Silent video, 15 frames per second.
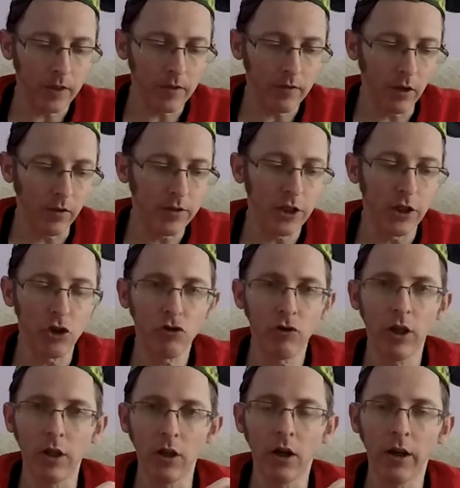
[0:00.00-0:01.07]
Obviously the Tree
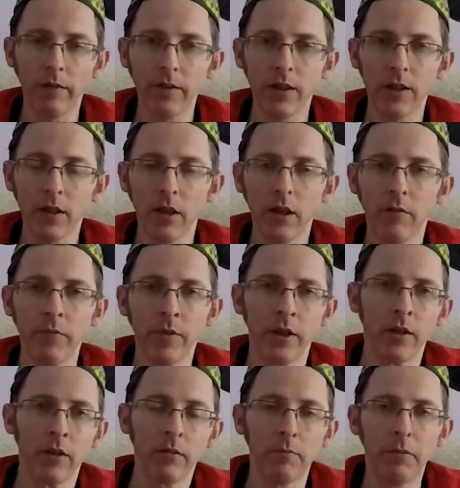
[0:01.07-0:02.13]
of Life is a
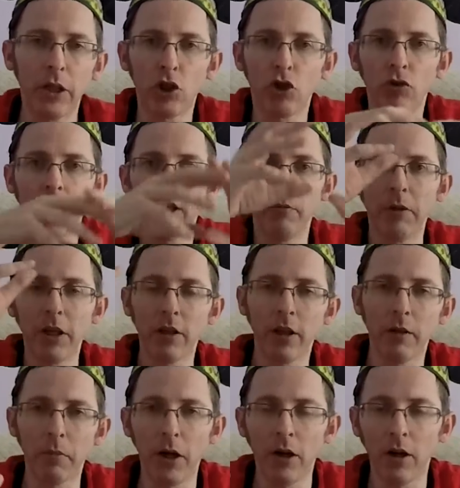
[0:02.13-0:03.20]
big tree in the middle of the
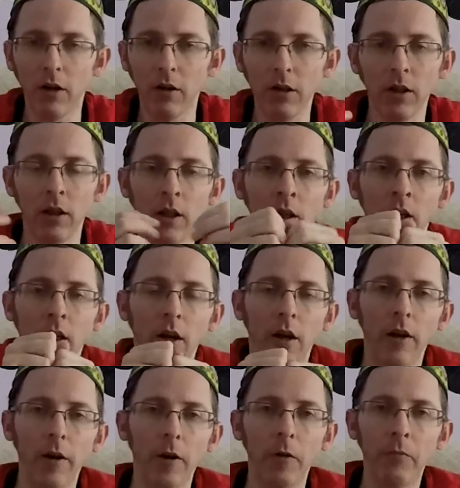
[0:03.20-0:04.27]
park,
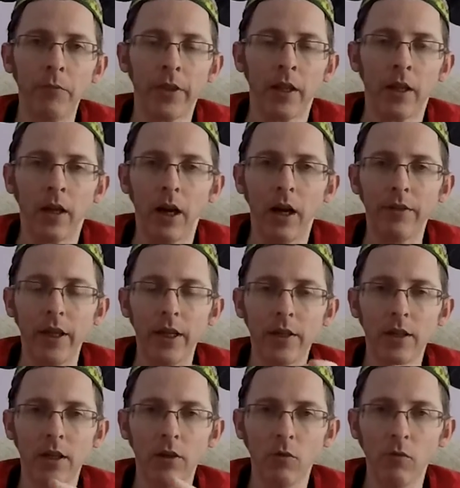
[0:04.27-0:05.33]
and there's
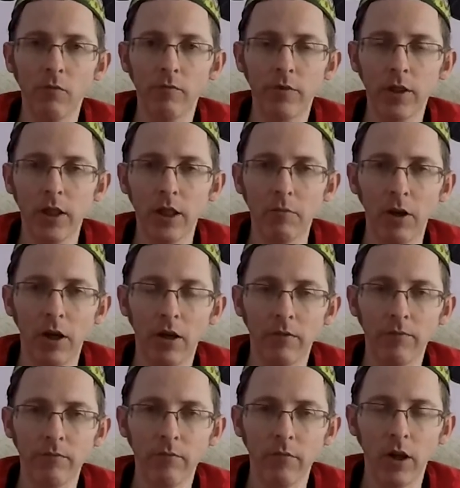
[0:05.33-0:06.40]
a little cinema
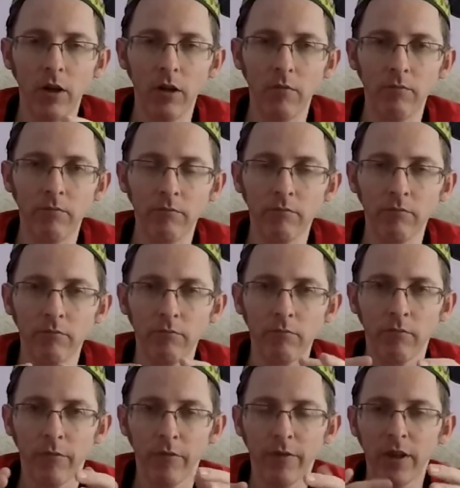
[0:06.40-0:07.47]

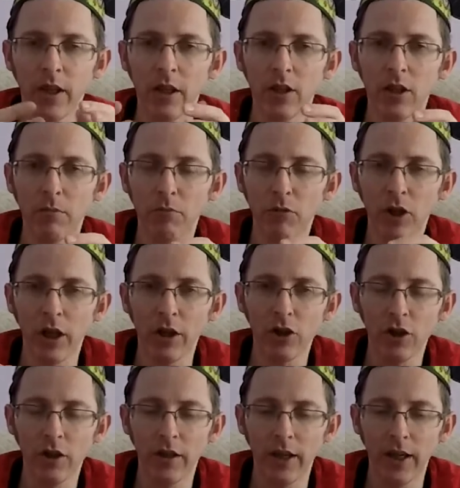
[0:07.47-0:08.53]
theatre
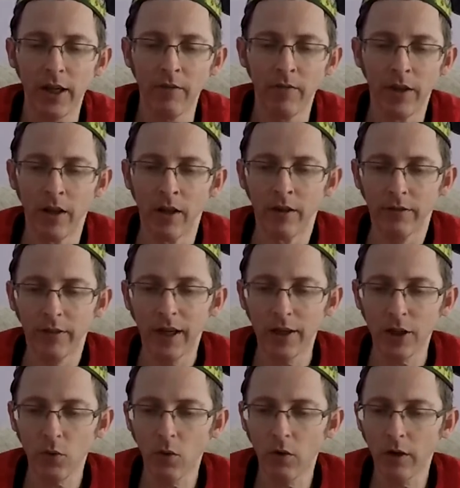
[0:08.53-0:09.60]
production there. That's
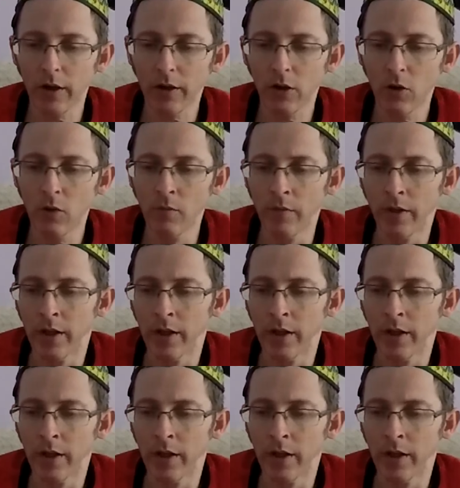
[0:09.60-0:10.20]
quite cool.